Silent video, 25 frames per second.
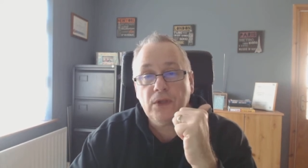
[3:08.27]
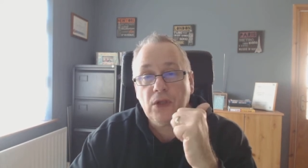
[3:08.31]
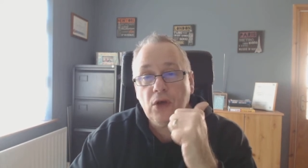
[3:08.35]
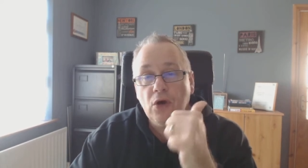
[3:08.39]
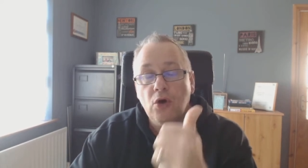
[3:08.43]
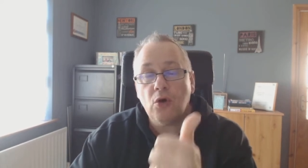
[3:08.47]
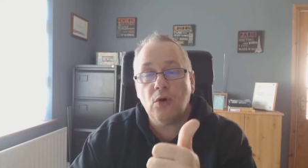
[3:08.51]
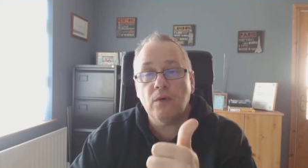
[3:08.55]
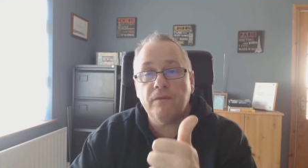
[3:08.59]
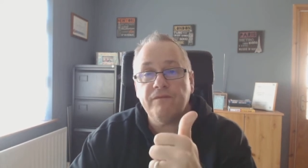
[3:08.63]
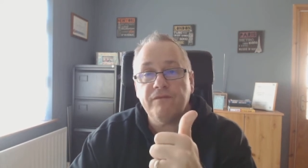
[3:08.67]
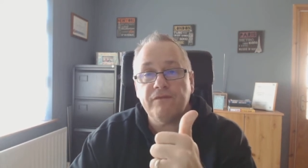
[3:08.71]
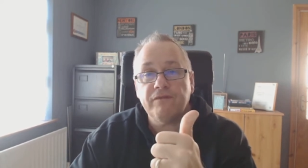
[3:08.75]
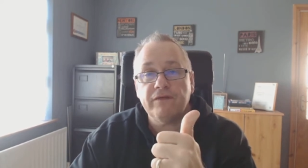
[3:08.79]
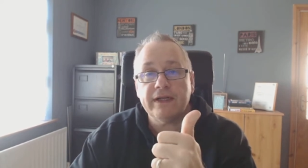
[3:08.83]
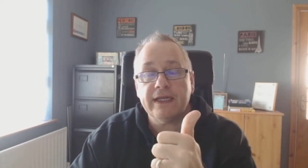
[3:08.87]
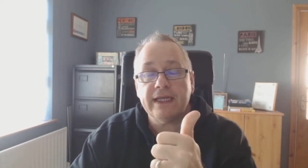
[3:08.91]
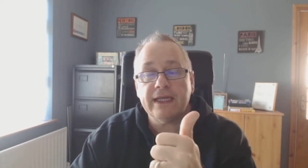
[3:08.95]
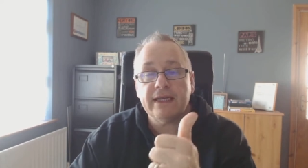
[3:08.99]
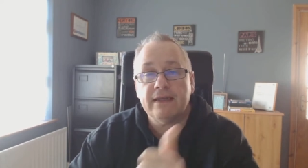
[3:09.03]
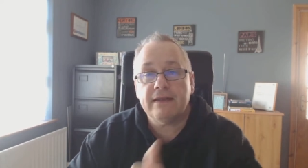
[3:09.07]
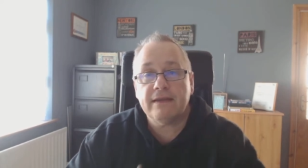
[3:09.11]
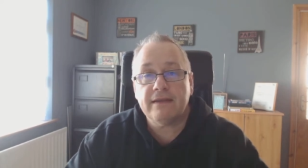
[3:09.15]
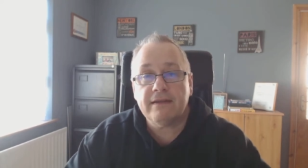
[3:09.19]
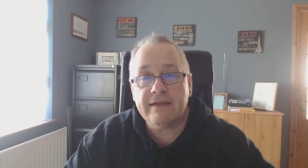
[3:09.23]

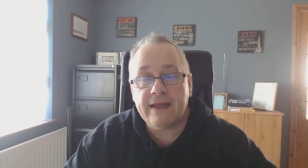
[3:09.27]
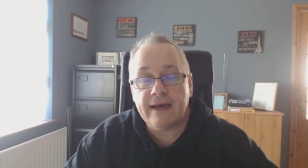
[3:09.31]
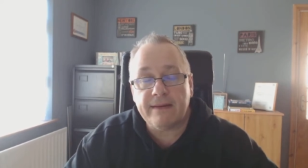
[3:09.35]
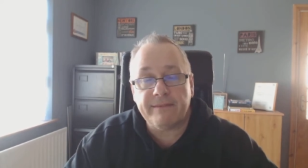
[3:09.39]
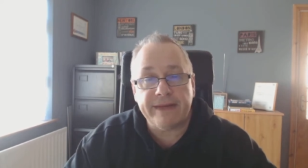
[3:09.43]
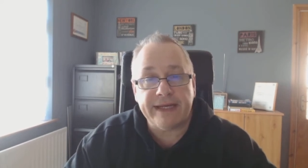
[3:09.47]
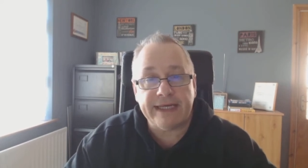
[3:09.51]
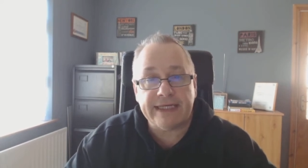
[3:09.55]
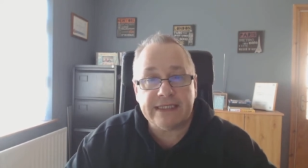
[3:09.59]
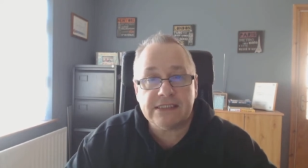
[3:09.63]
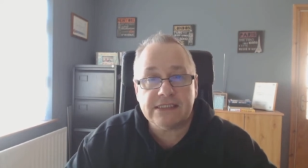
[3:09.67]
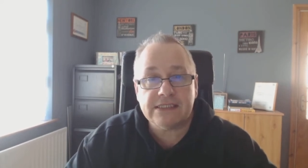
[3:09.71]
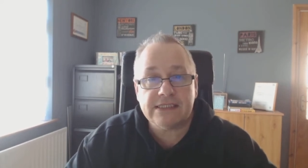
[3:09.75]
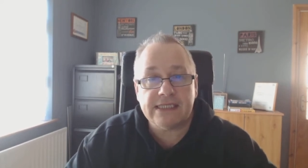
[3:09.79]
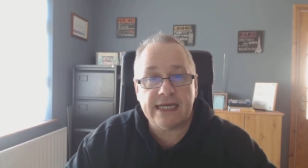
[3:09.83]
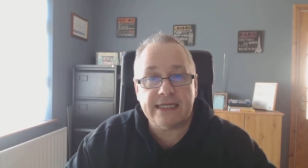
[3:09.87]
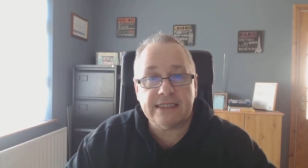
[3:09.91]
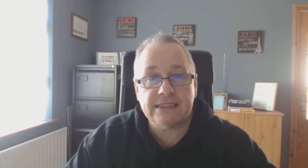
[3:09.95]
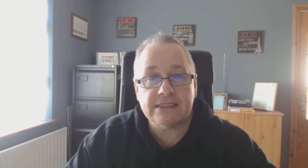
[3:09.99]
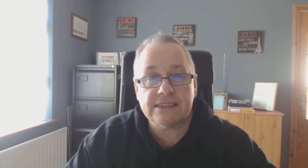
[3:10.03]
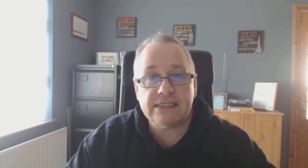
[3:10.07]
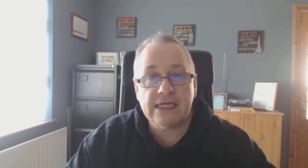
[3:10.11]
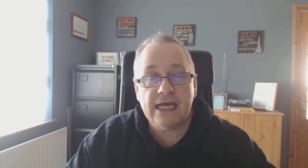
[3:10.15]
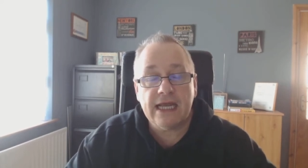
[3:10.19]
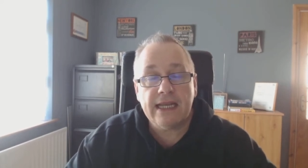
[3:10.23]
Hopefully that makes
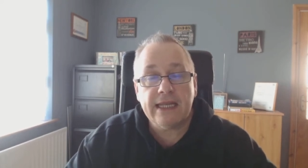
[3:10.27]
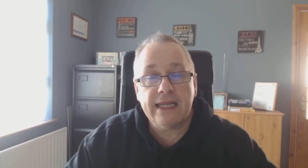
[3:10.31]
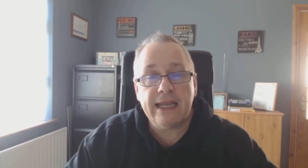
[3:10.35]
sense.